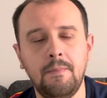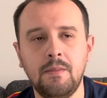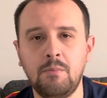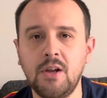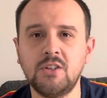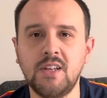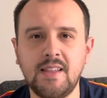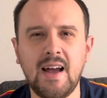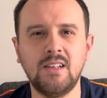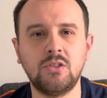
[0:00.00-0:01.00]
players like
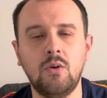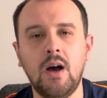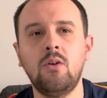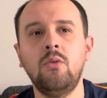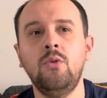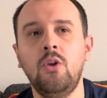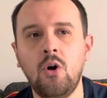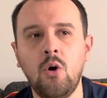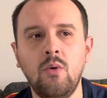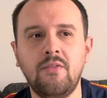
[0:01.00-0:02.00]
that. So I don't
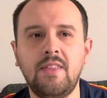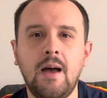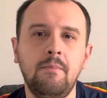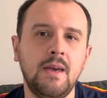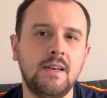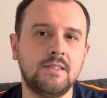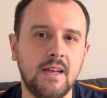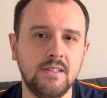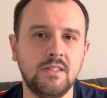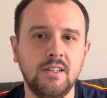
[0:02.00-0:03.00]
know if that makes
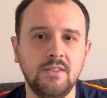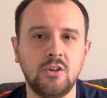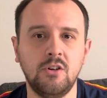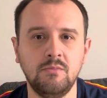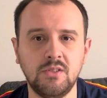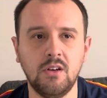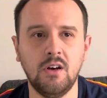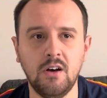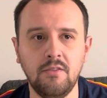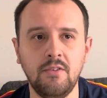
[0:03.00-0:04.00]
sense in terms
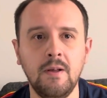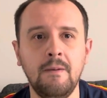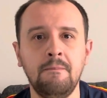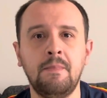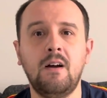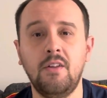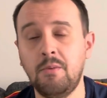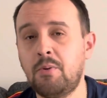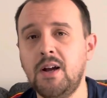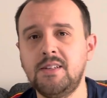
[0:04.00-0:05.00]
of the
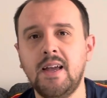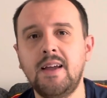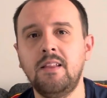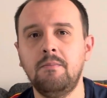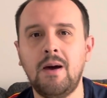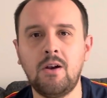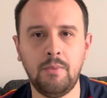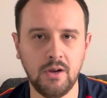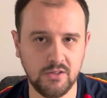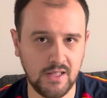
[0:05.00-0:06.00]
price tag and the amount of
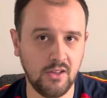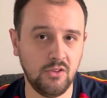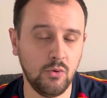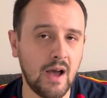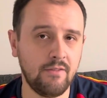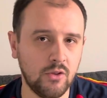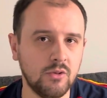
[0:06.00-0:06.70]
players that they do have at those